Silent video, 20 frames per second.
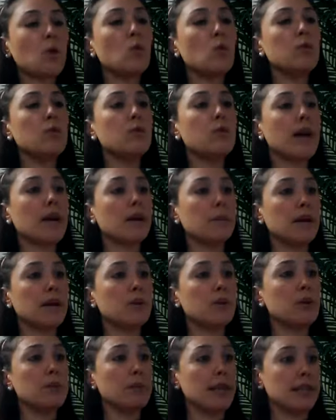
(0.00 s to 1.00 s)
We
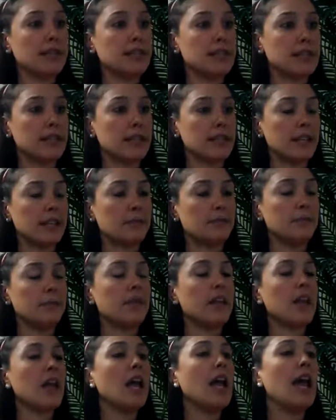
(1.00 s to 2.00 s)
recommend replacing them
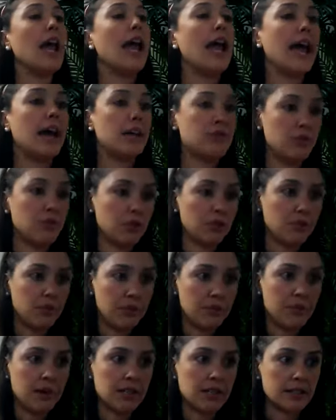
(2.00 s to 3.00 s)
every
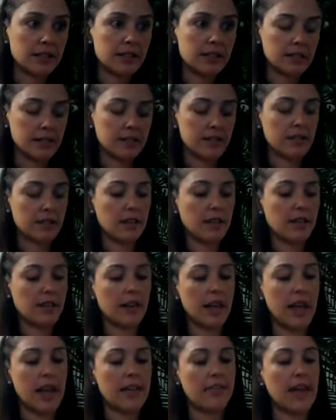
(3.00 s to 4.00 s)
3 months.
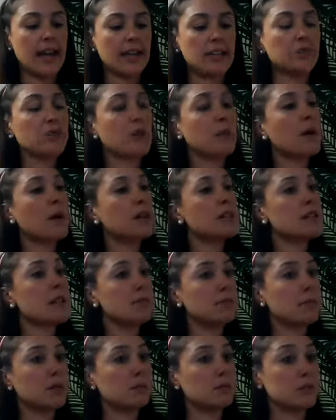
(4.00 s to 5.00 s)
And that is for
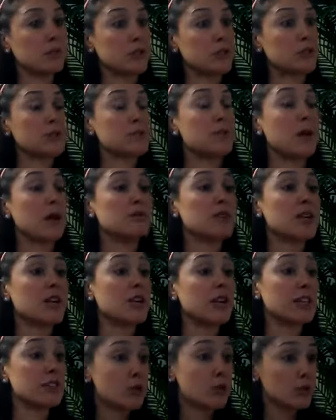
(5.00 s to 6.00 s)
part-time pumpers. Moms that
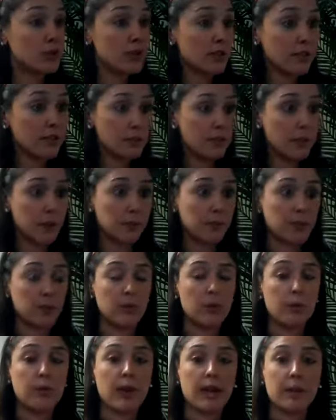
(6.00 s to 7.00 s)
are exclusively
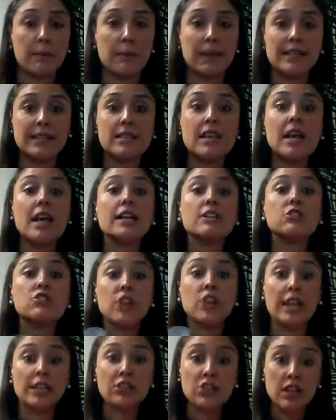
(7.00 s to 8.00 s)
pumping, we recommend
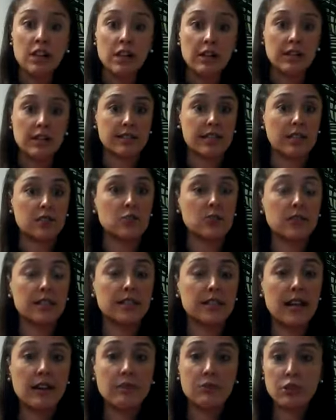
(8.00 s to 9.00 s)
changing our
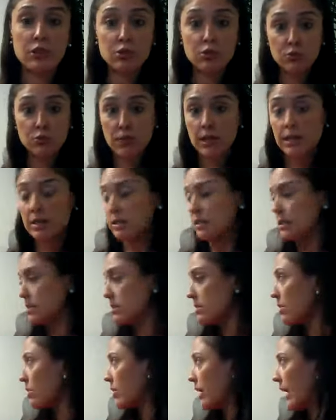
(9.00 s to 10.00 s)
accessories every 2
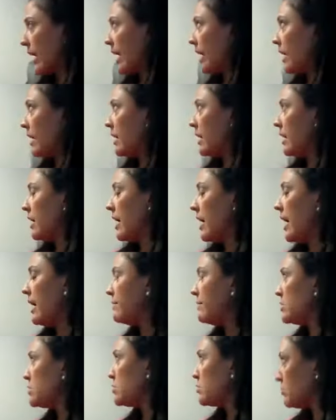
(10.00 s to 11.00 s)
months, okay?
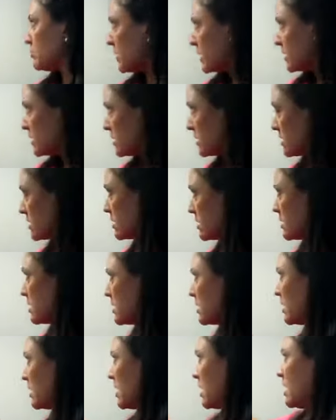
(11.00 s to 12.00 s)
Every 2 months.
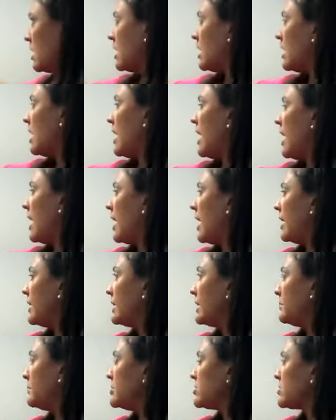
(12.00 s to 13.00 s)

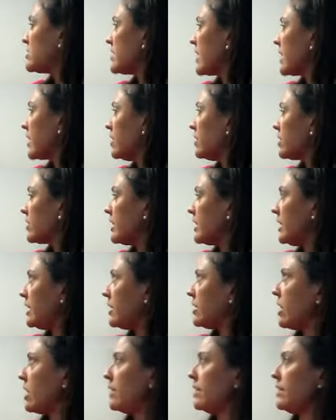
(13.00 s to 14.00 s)
And let me just take a look
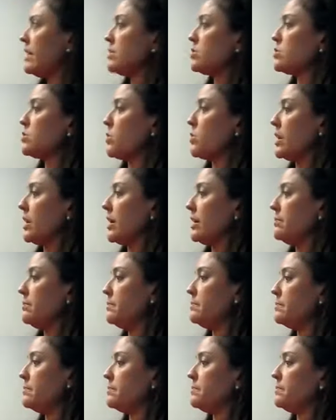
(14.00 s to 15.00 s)
here on this
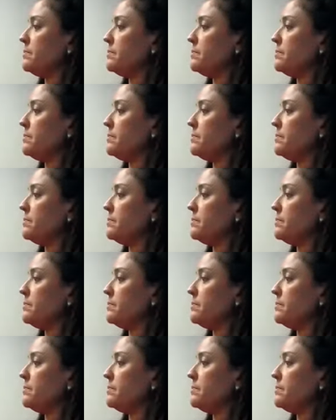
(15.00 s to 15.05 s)
one.